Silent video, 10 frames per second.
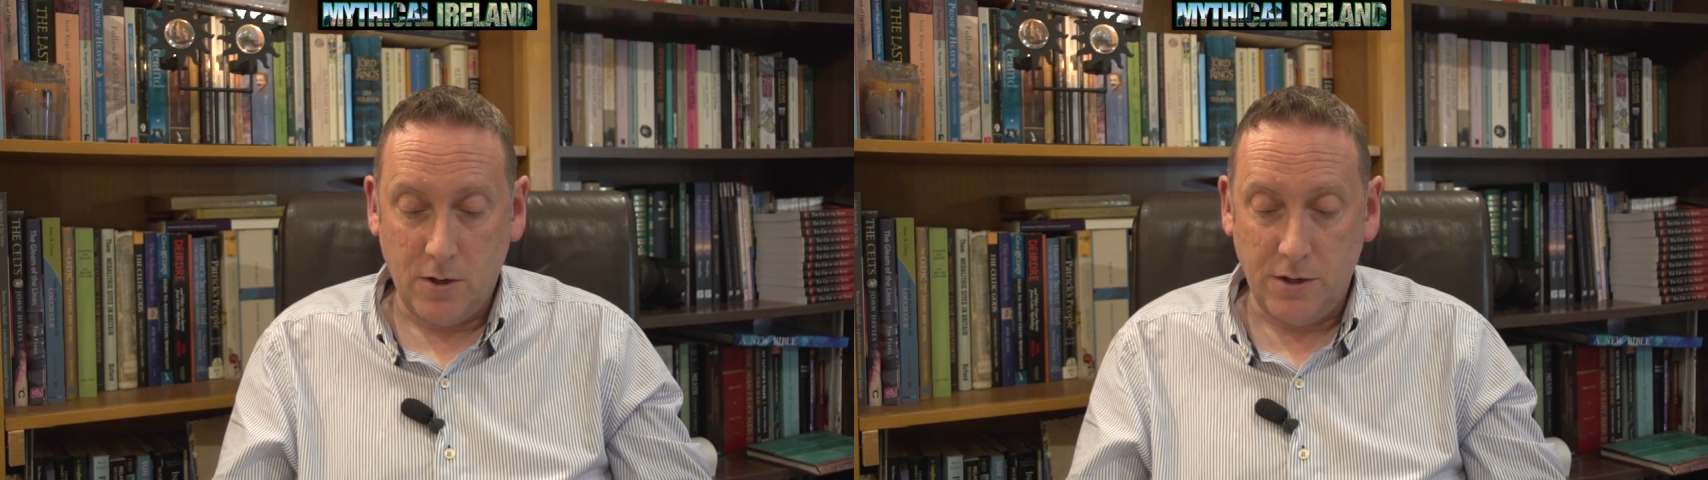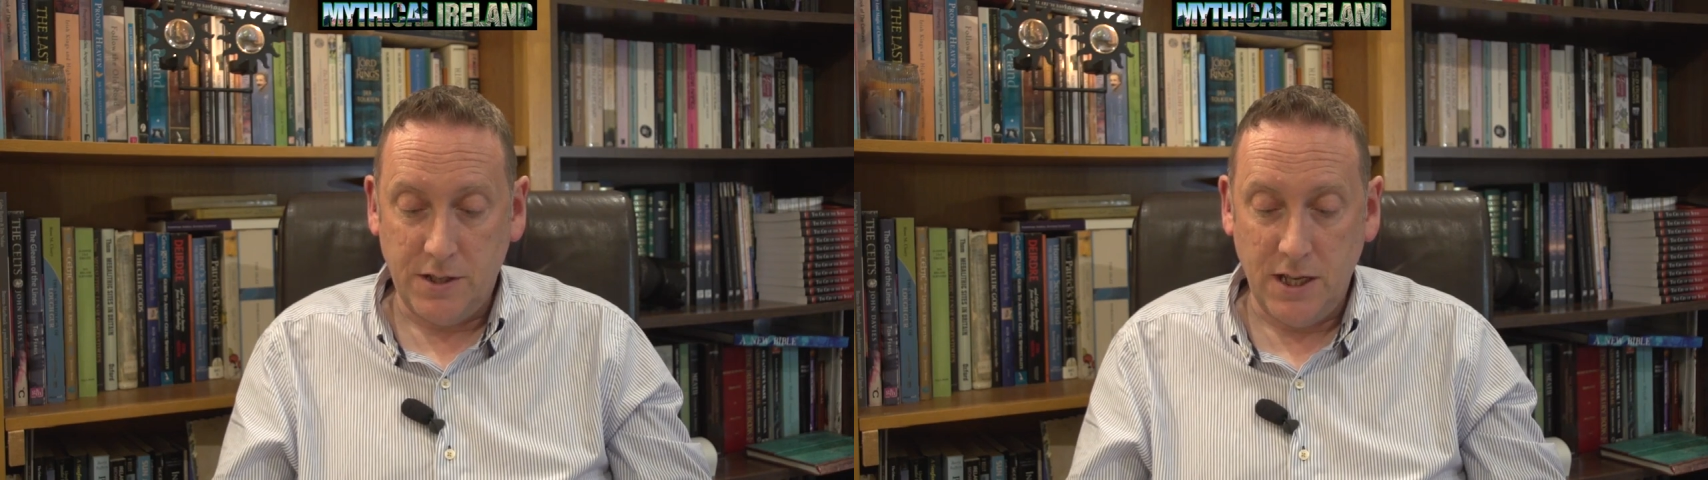
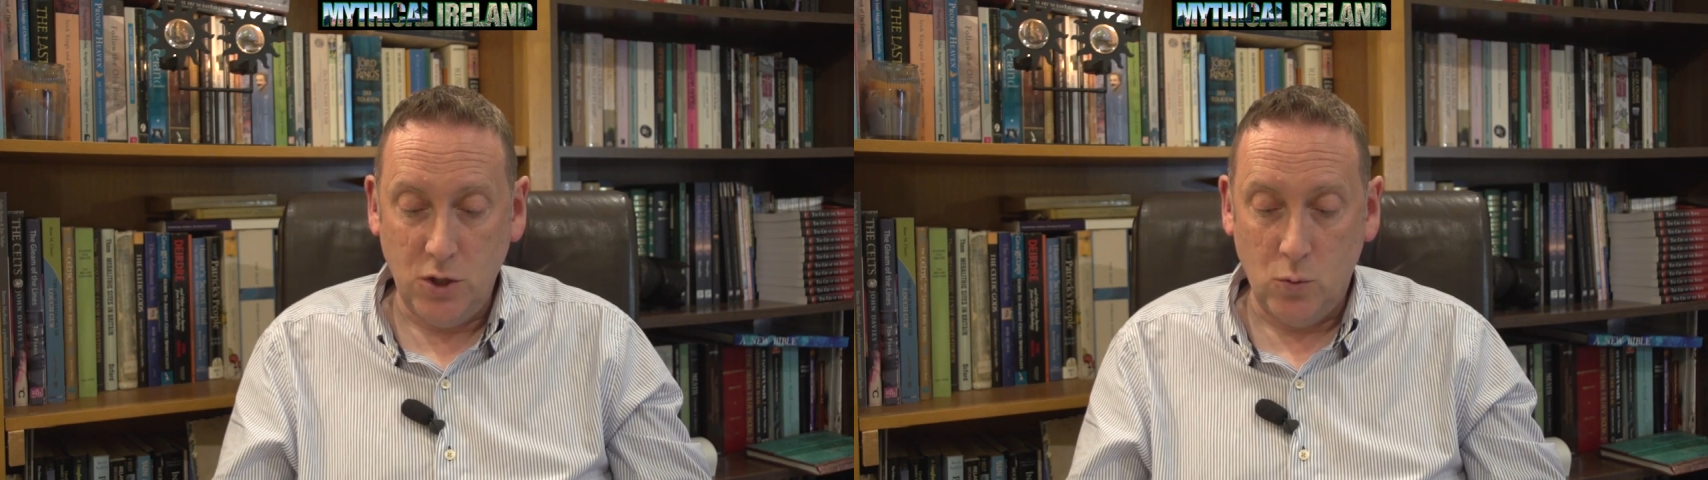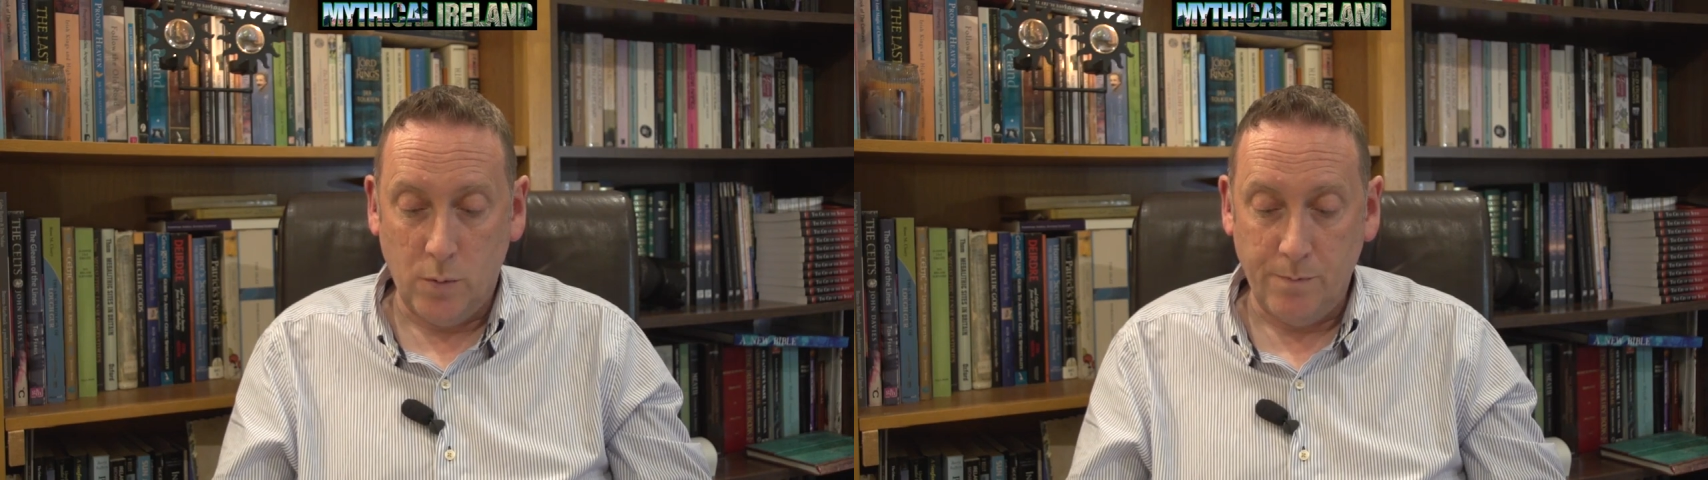
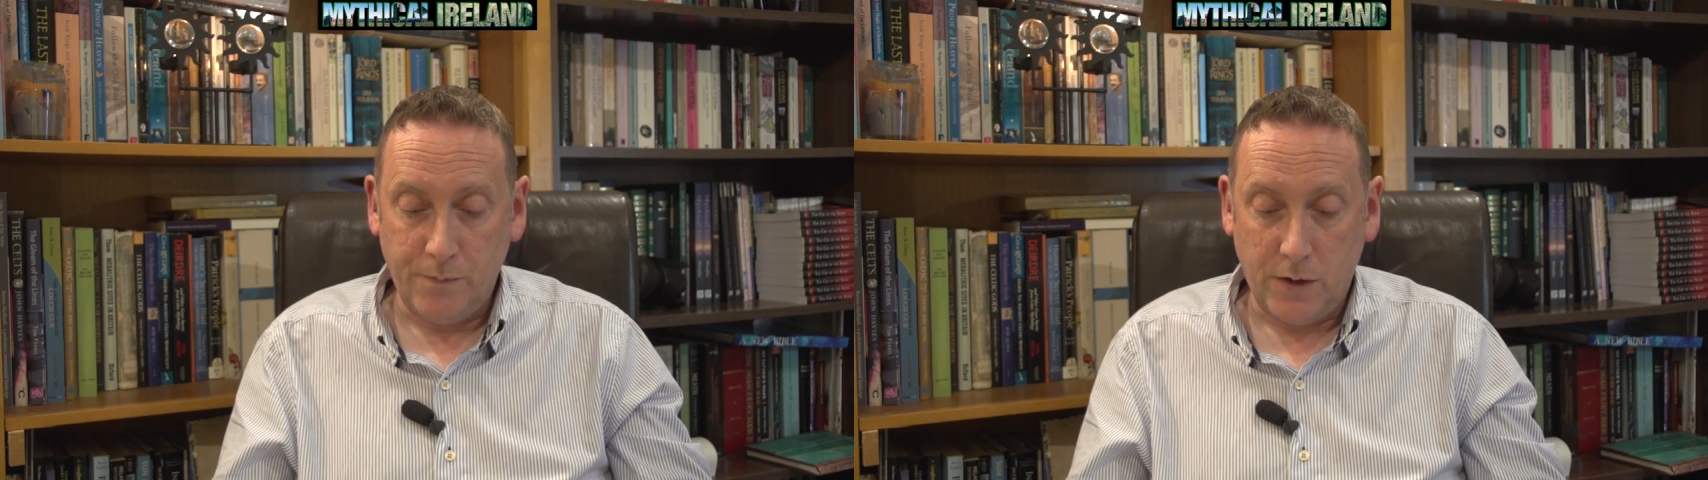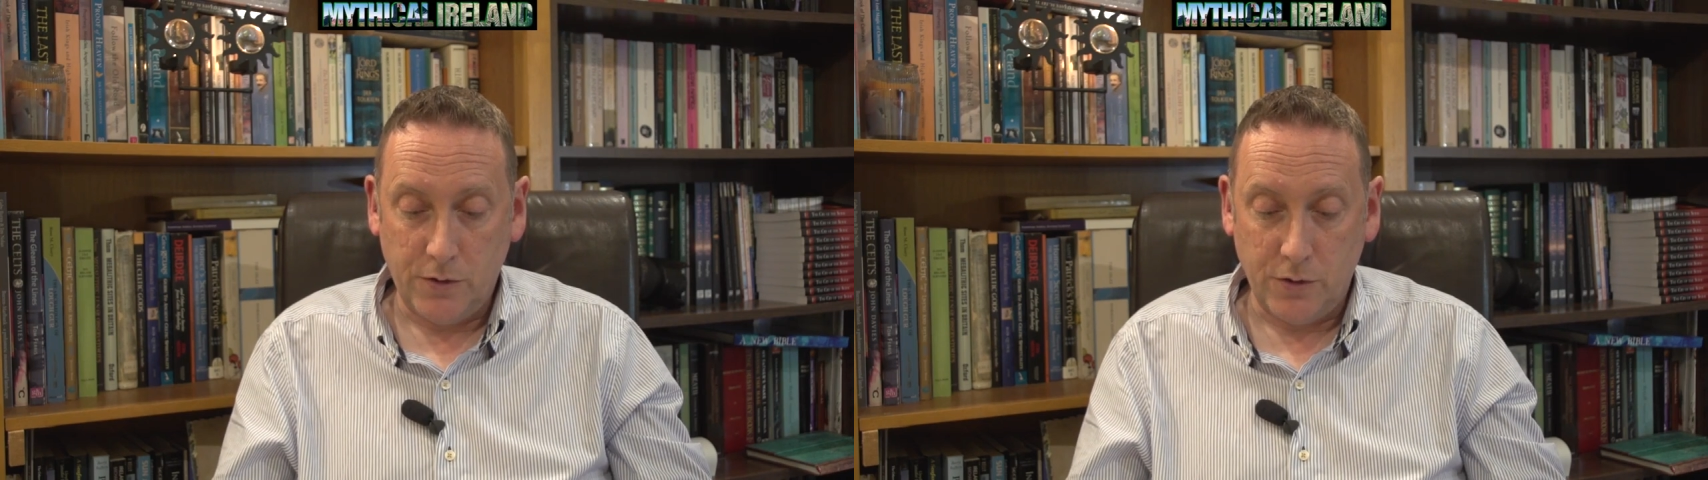continuum
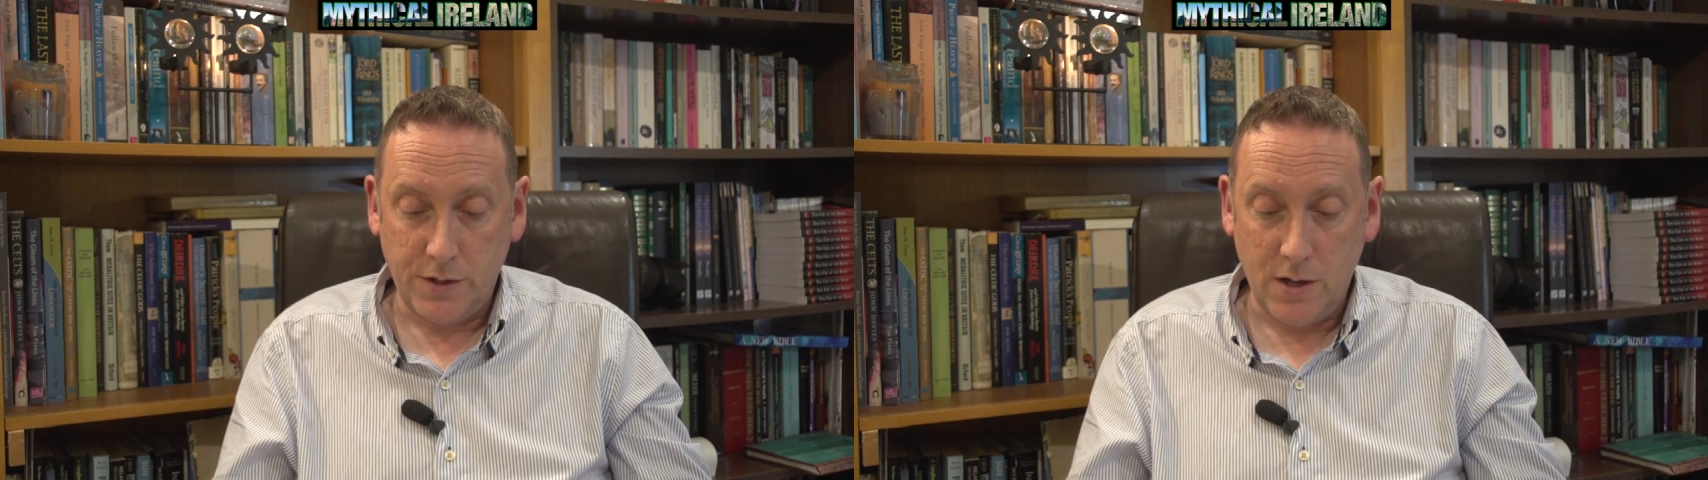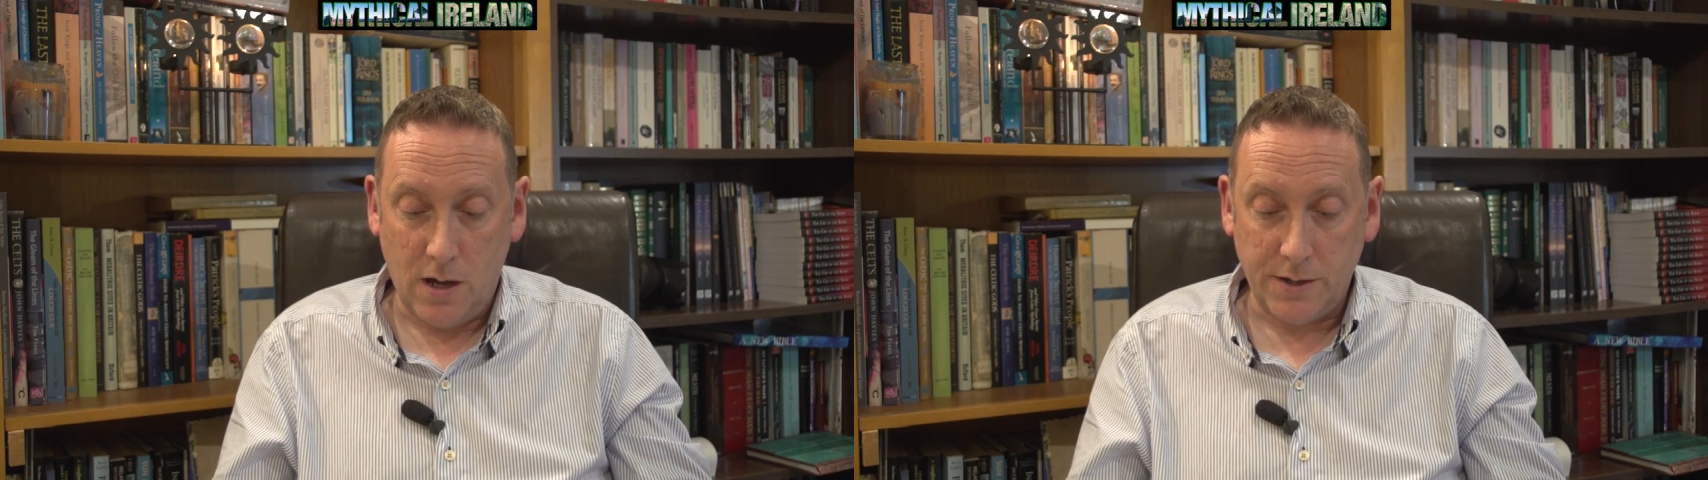does
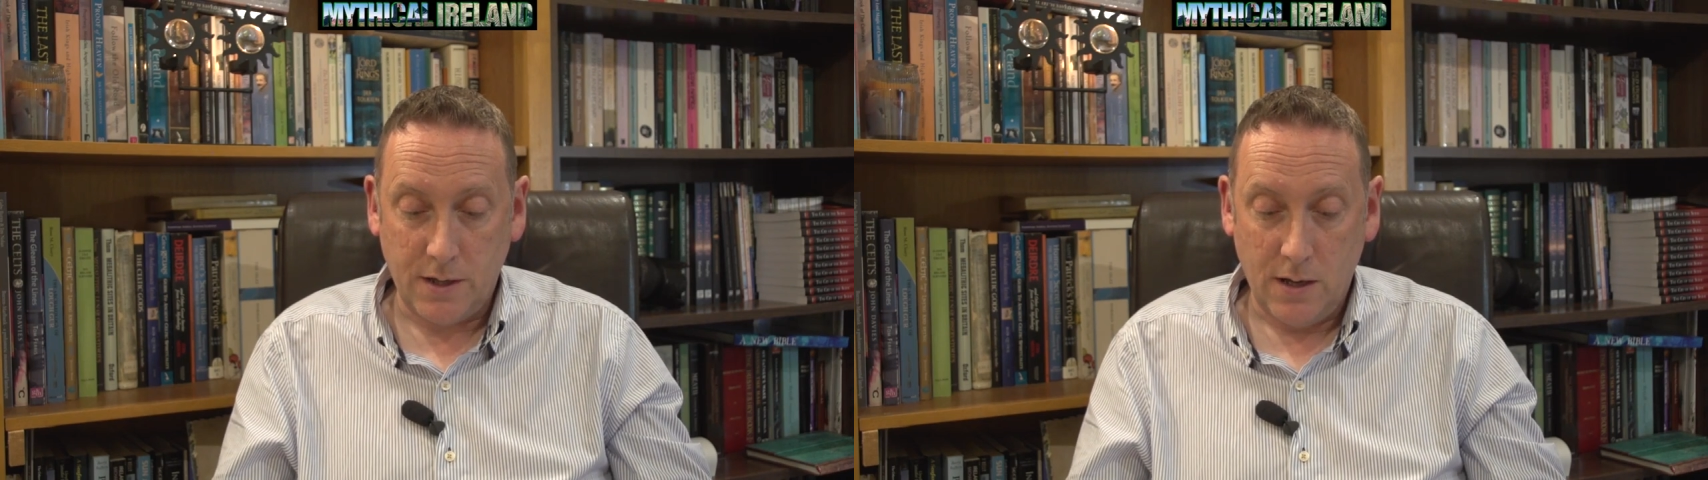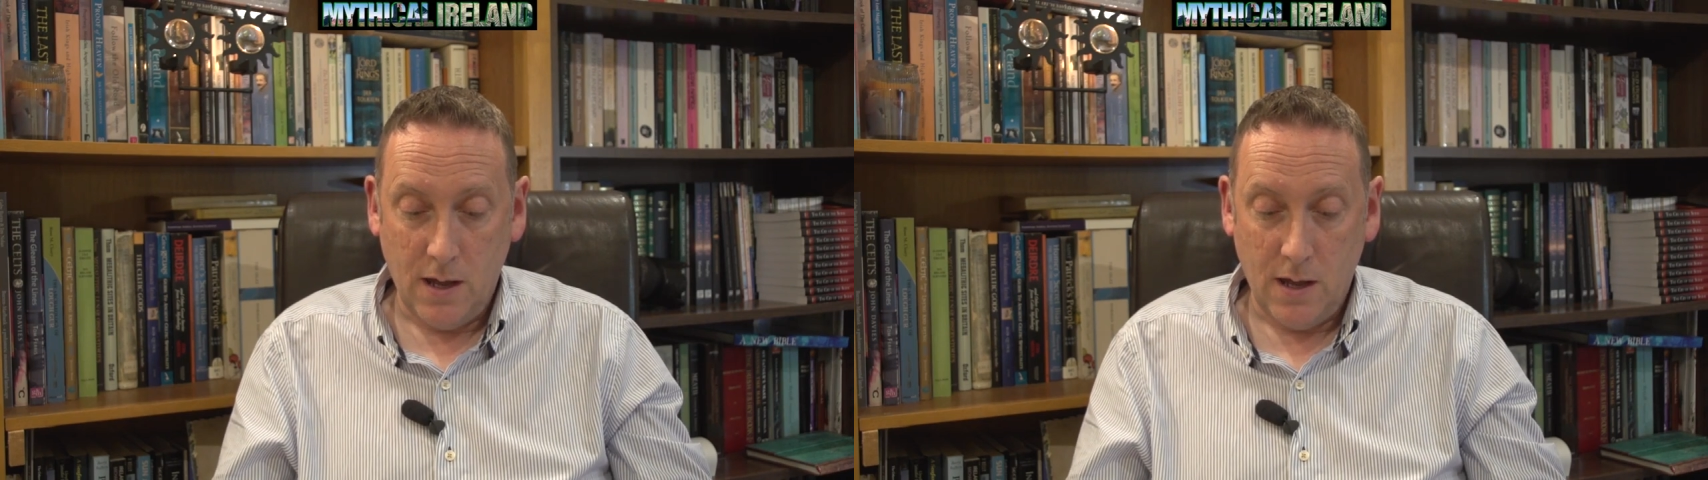not